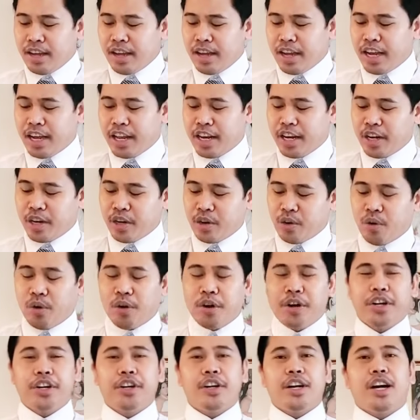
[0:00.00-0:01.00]
and in
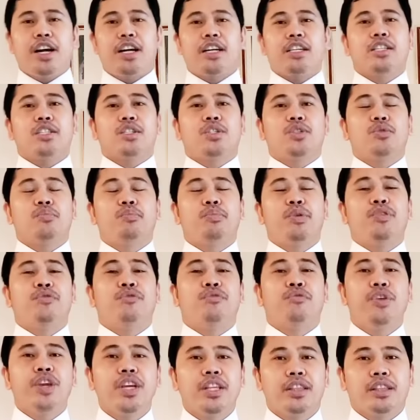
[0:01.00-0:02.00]
order us to be
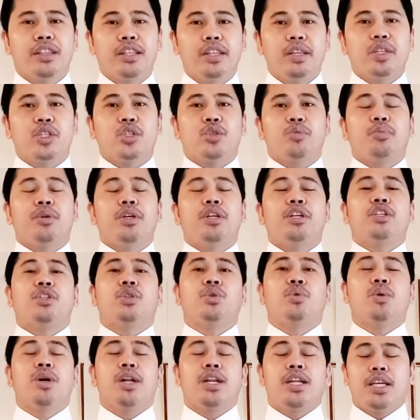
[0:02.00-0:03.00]
fit
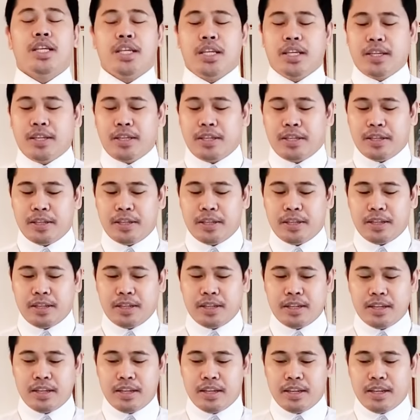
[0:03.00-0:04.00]
spiritually.
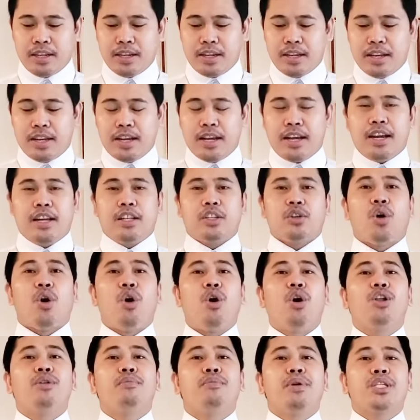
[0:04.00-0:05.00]
To
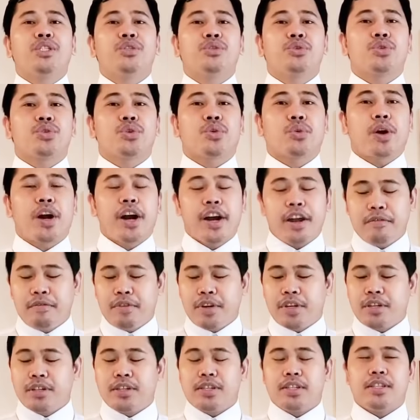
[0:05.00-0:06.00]
all my
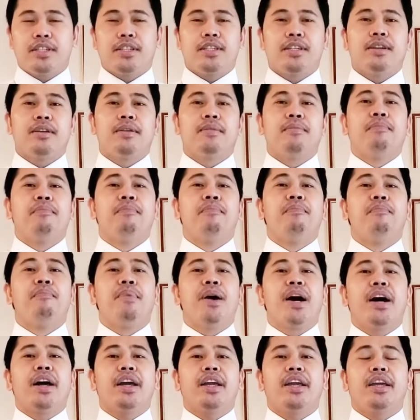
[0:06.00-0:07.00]
subscribers,
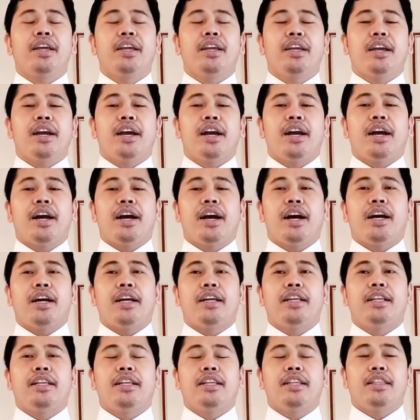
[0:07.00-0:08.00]
my
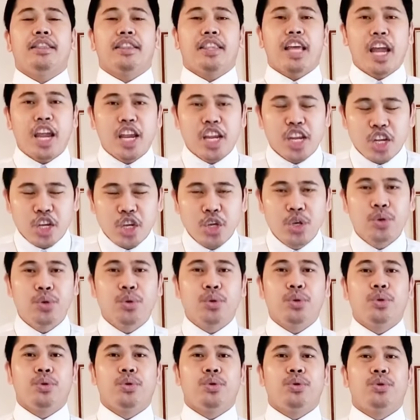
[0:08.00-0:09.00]
thank
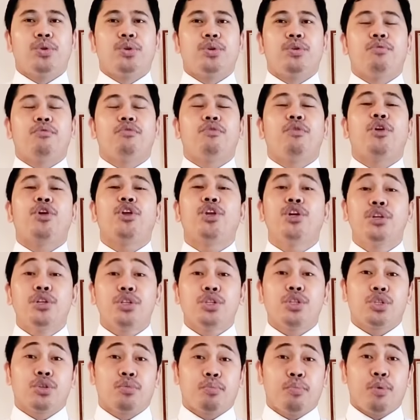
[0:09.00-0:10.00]
you for your
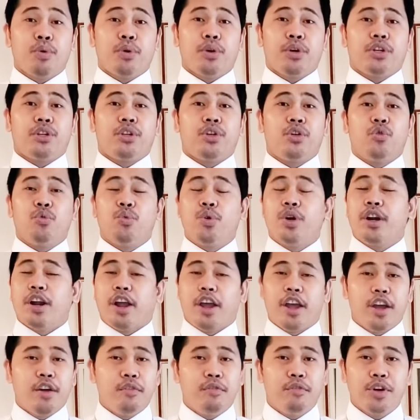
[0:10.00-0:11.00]
support.
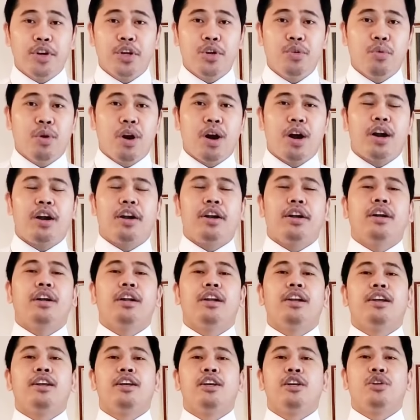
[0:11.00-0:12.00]
Wherever you are
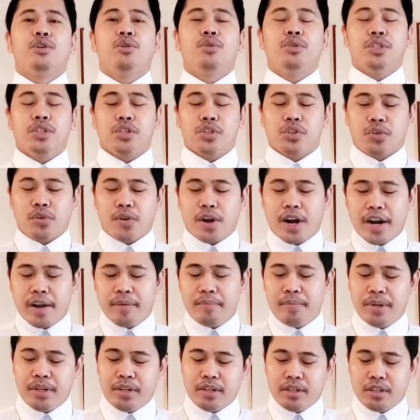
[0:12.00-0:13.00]
who subscribe
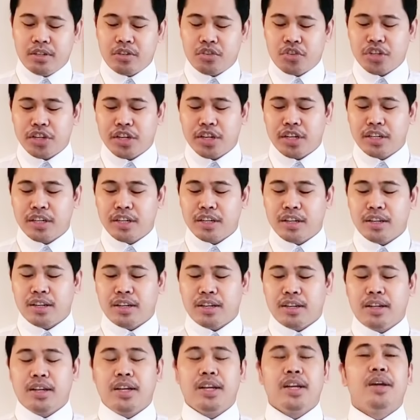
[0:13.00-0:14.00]
in this channel,
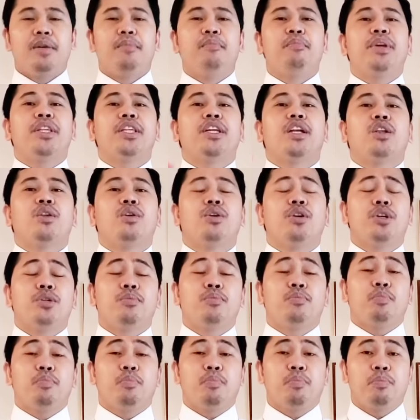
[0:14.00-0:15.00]
may the
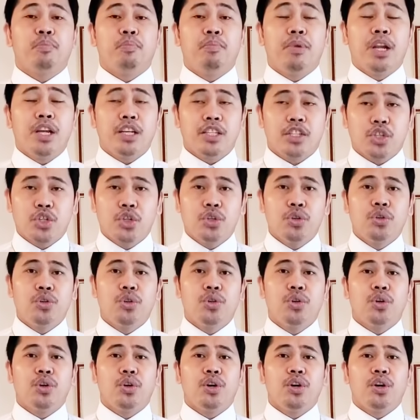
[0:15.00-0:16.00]
Lord bless you.